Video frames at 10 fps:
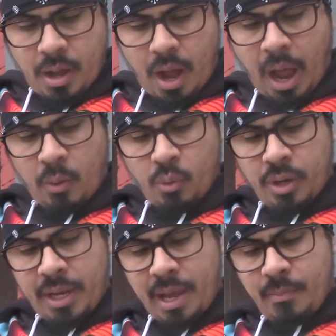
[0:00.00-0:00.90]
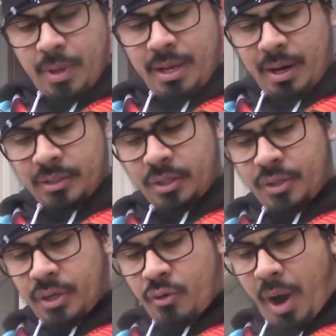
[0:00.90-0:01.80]
I will get me unto
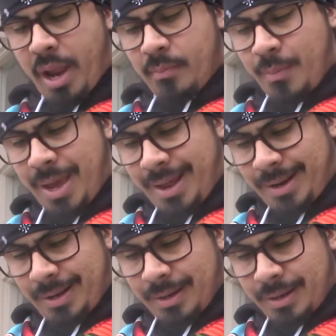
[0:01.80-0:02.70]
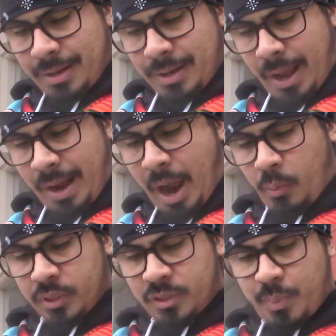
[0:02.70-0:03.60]
the great men, and I
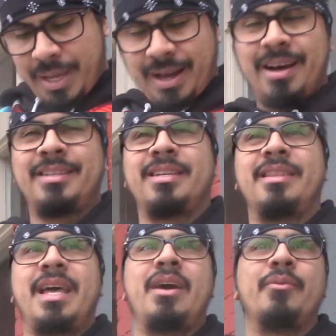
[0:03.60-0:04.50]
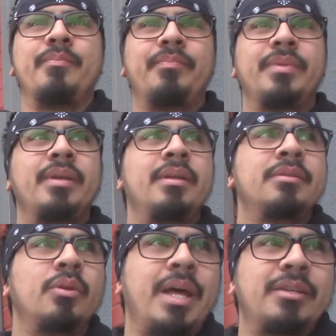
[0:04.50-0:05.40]
will speak unto them.
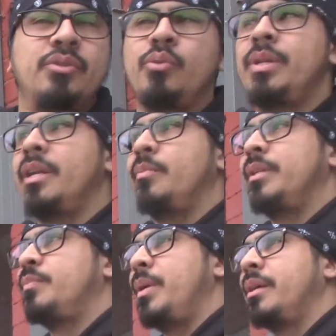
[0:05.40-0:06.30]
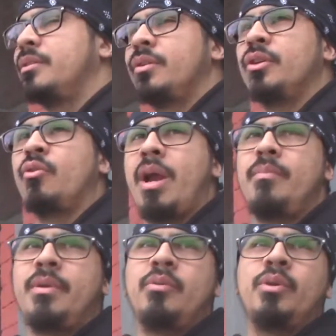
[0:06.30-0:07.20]
So that's who we need to be speaking to, the great
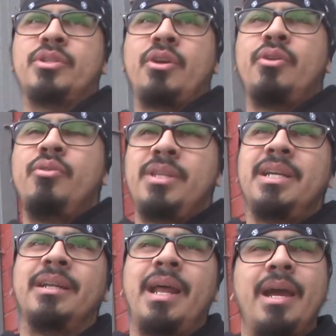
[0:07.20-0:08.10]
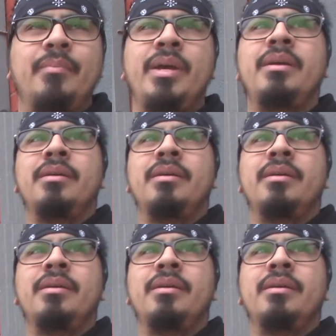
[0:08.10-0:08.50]
men, which are who? The elect, man.